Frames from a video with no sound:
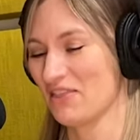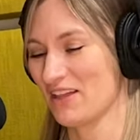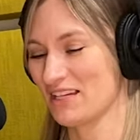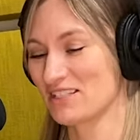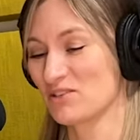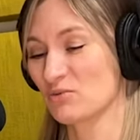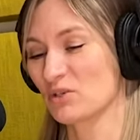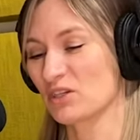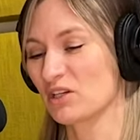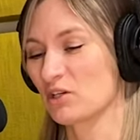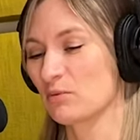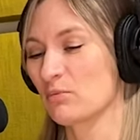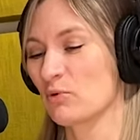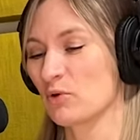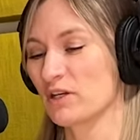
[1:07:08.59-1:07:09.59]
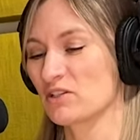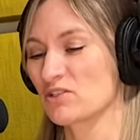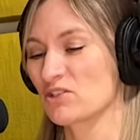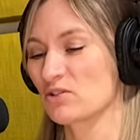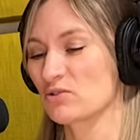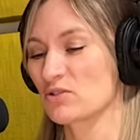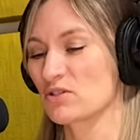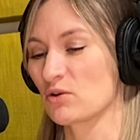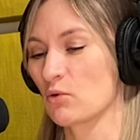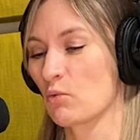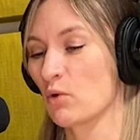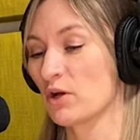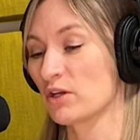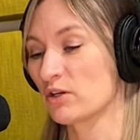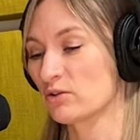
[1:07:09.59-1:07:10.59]
That's a really good point too. So
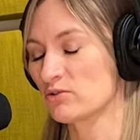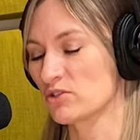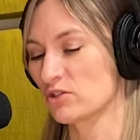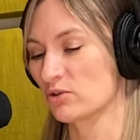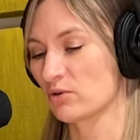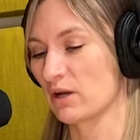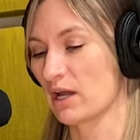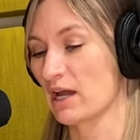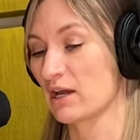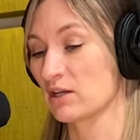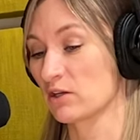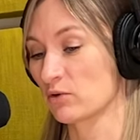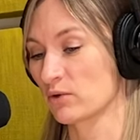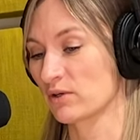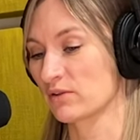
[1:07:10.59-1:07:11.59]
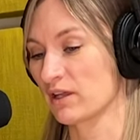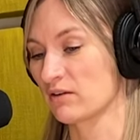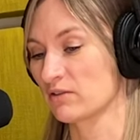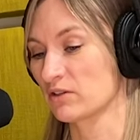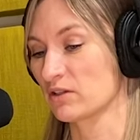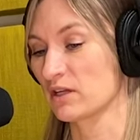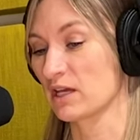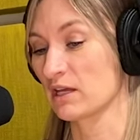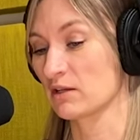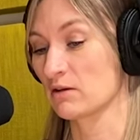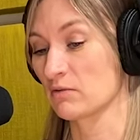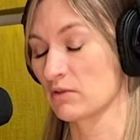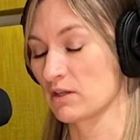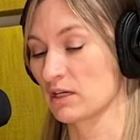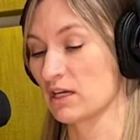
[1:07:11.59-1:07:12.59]
what you do at your level and
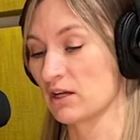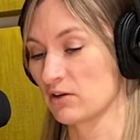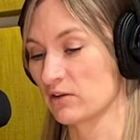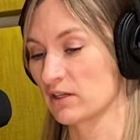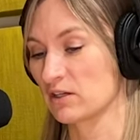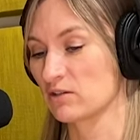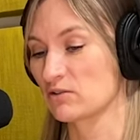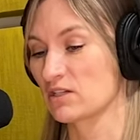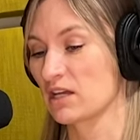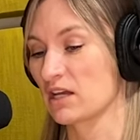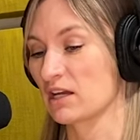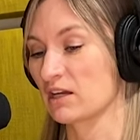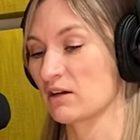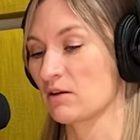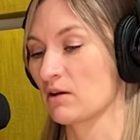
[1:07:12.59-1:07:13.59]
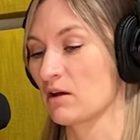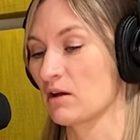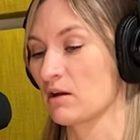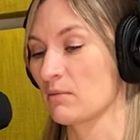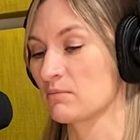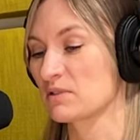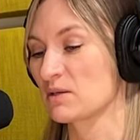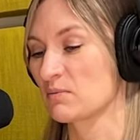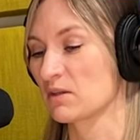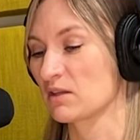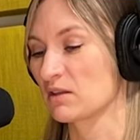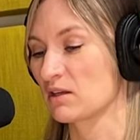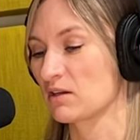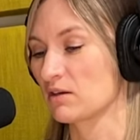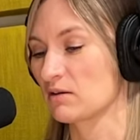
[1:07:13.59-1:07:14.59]
the care that you take, um, something
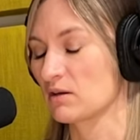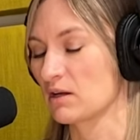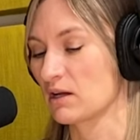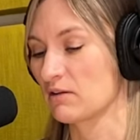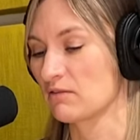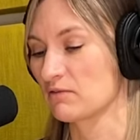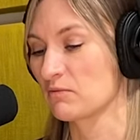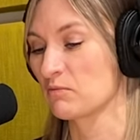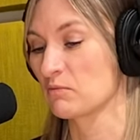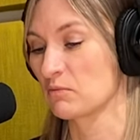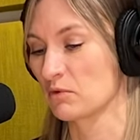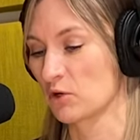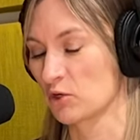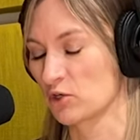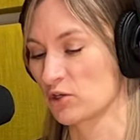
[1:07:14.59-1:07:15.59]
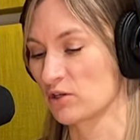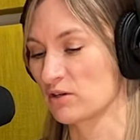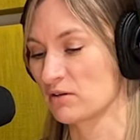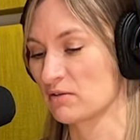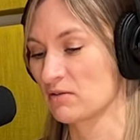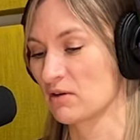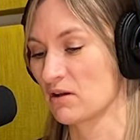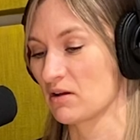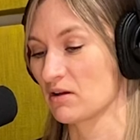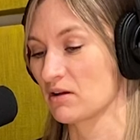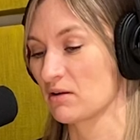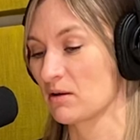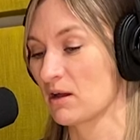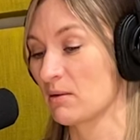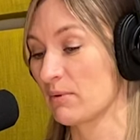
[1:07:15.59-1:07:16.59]
that I've heard
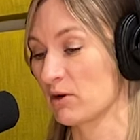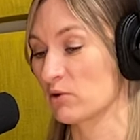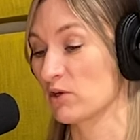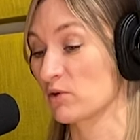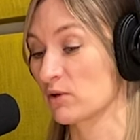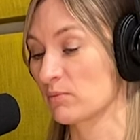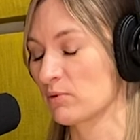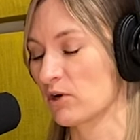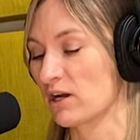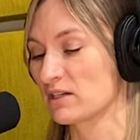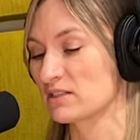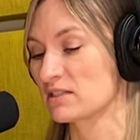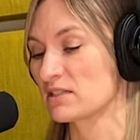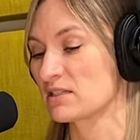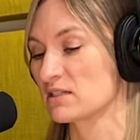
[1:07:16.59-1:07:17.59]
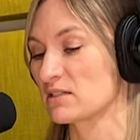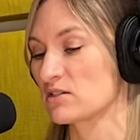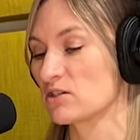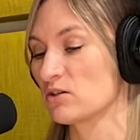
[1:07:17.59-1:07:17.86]
uh, about your practices.